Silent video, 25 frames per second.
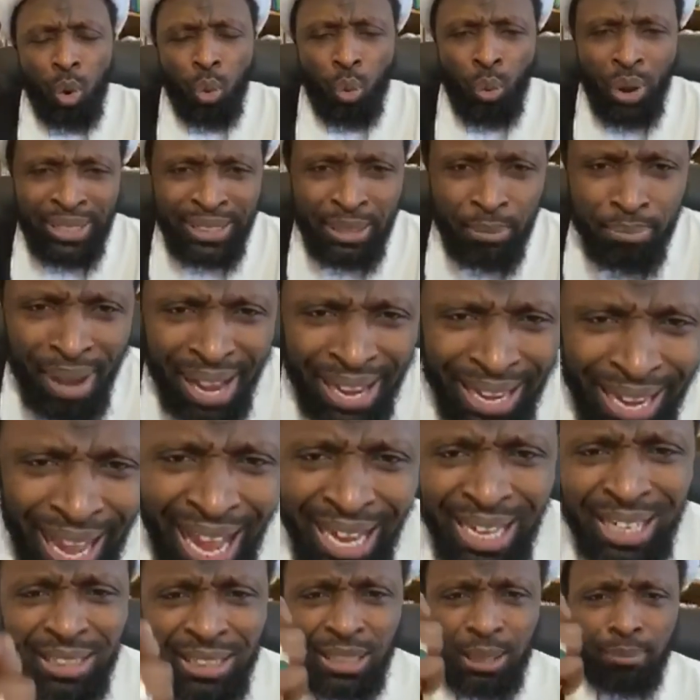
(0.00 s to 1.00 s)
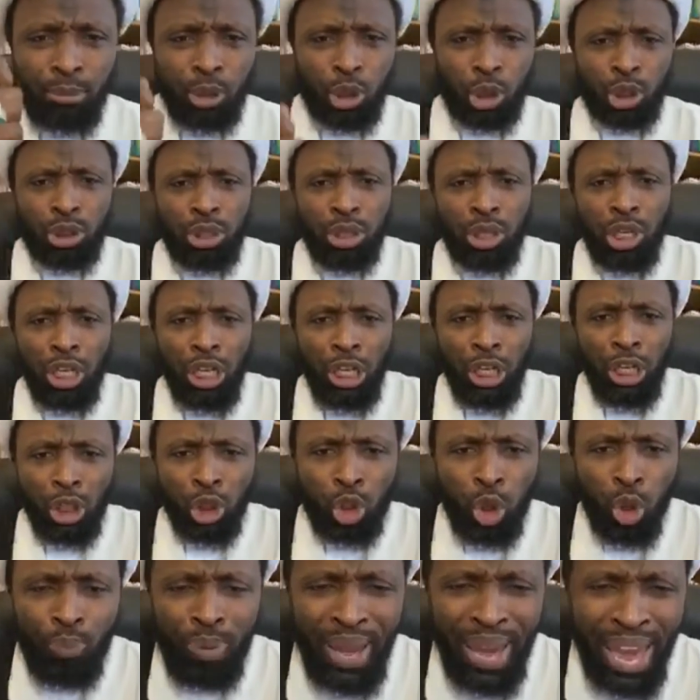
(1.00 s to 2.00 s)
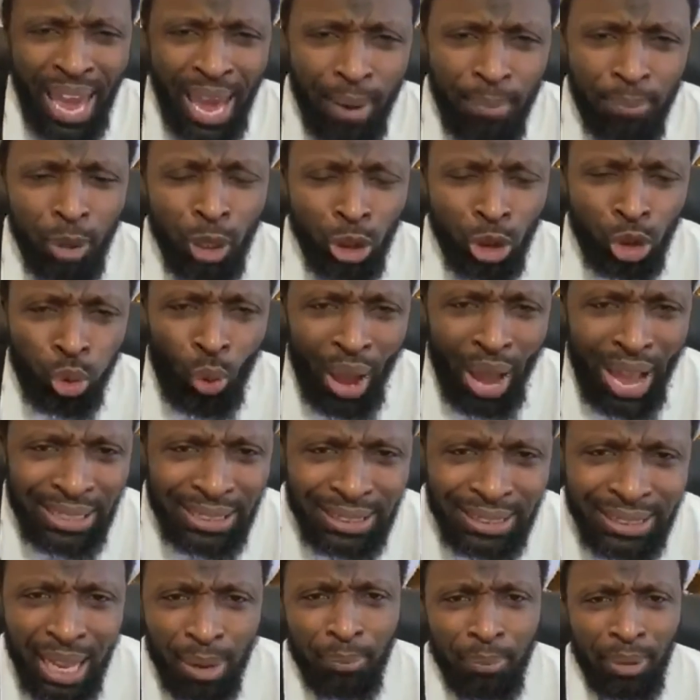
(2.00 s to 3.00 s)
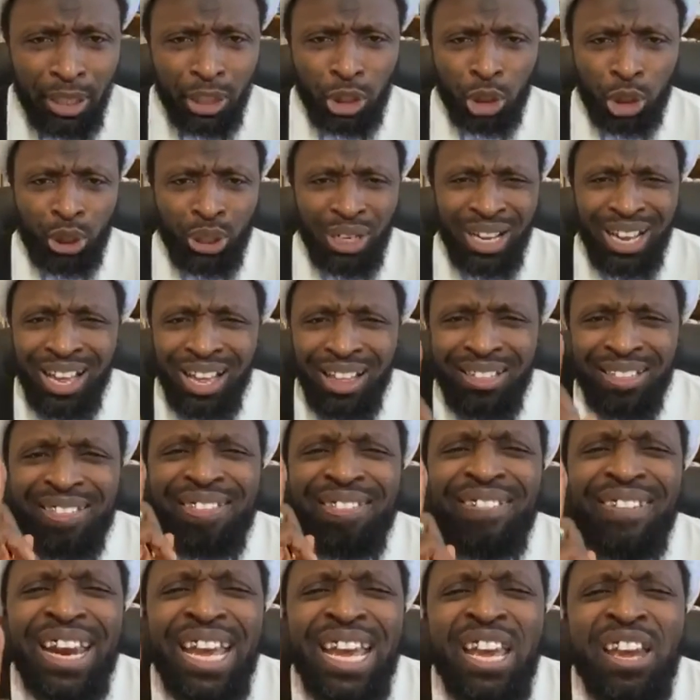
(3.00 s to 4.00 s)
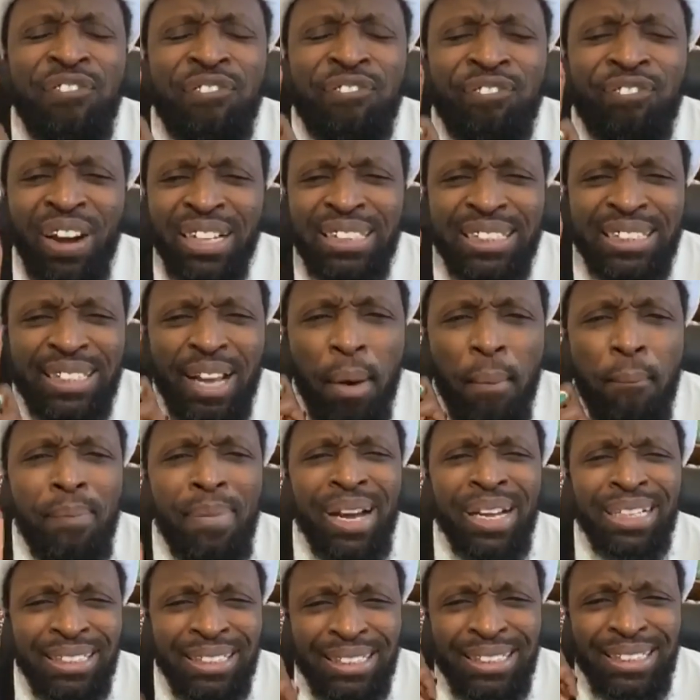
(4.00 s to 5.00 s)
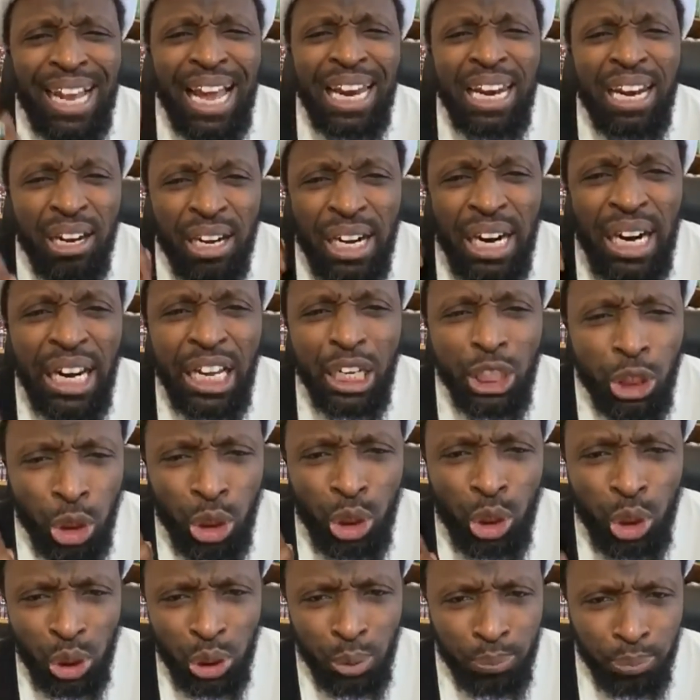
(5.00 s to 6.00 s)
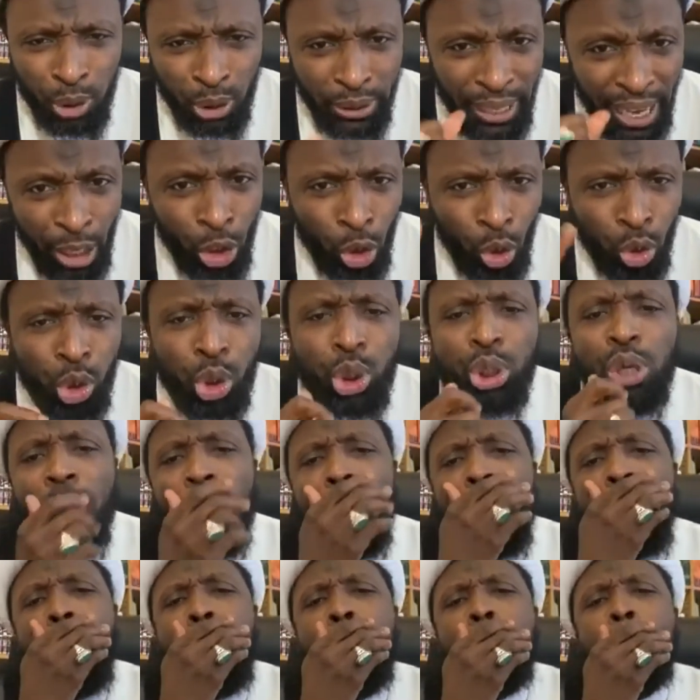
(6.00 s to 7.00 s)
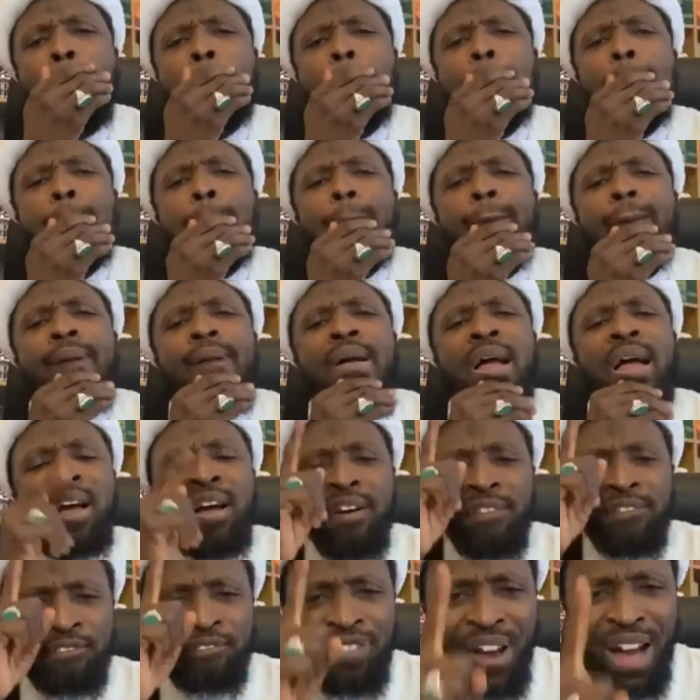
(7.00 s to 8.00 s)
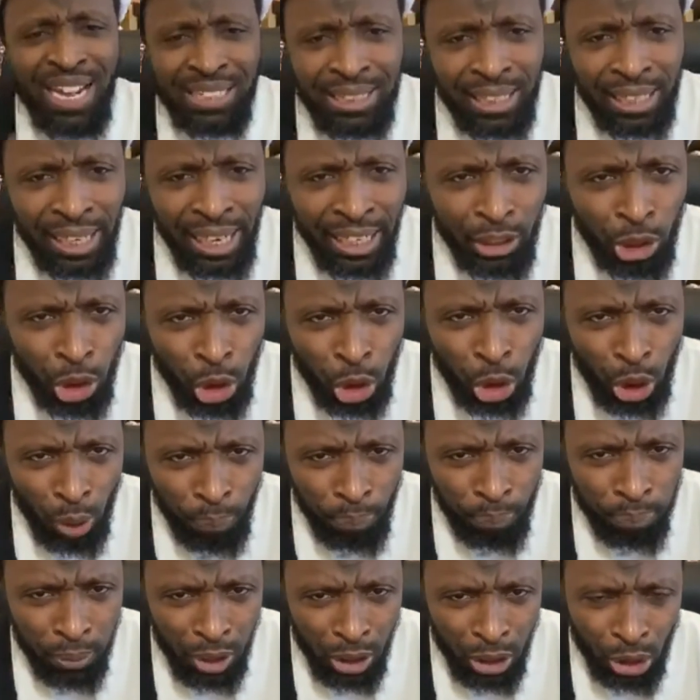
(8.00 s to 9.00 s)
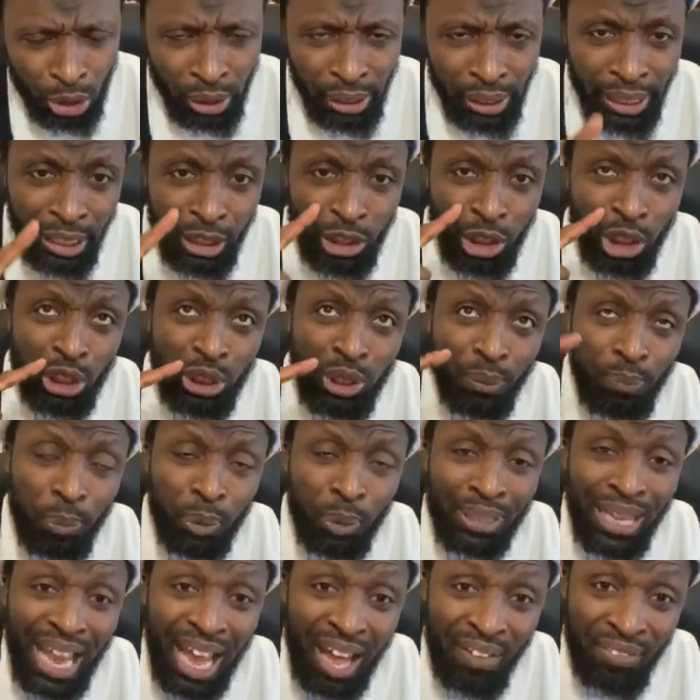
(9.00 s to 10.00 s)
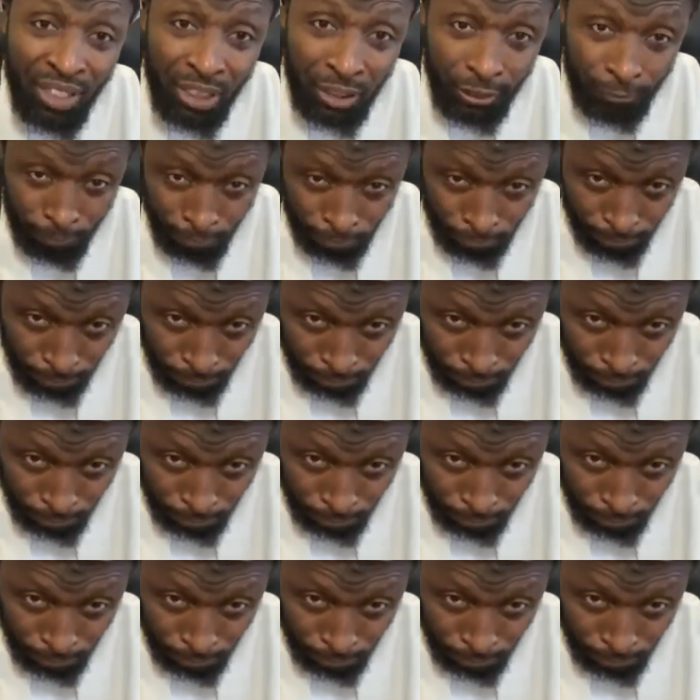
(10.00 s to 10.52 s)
with mechanisms to be able to establish 3 fundamental relationships. Take note. First relationship is relationship with heaven,